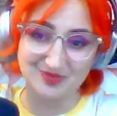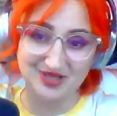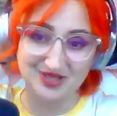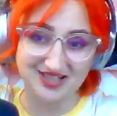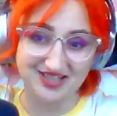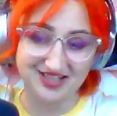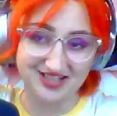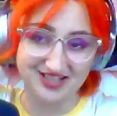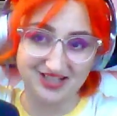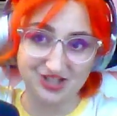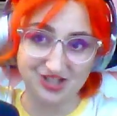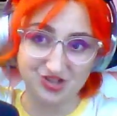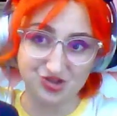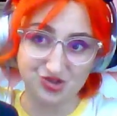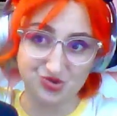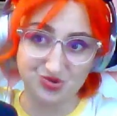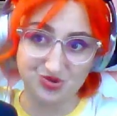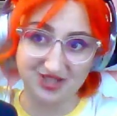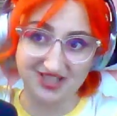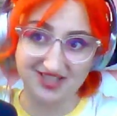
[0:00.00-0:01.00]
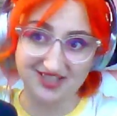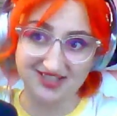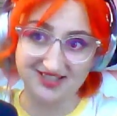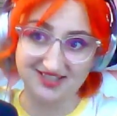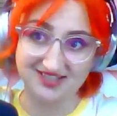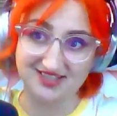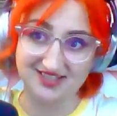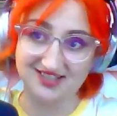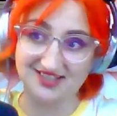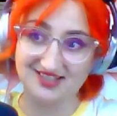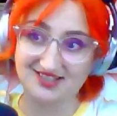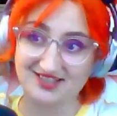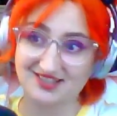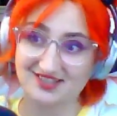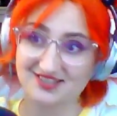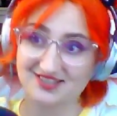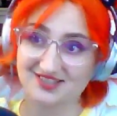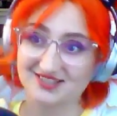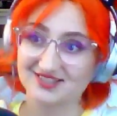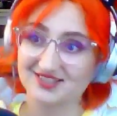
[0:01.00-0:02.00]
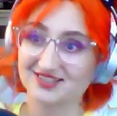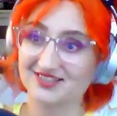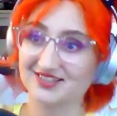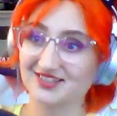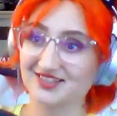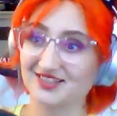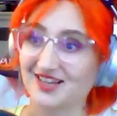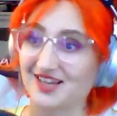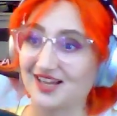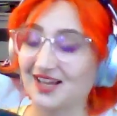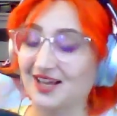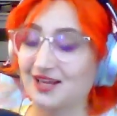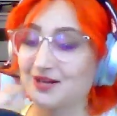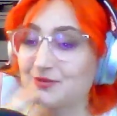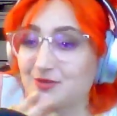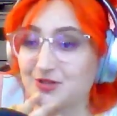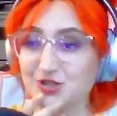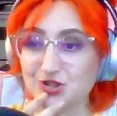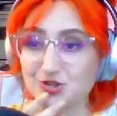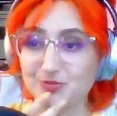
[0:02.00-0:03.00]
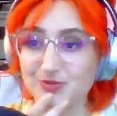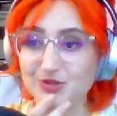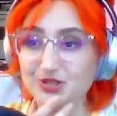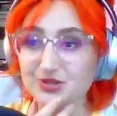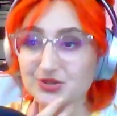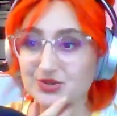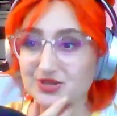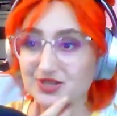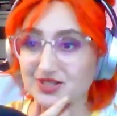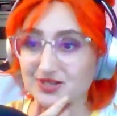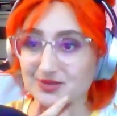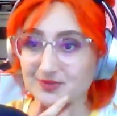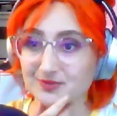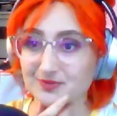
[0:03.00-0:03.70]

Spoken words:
need a drink. And we'll do balloons.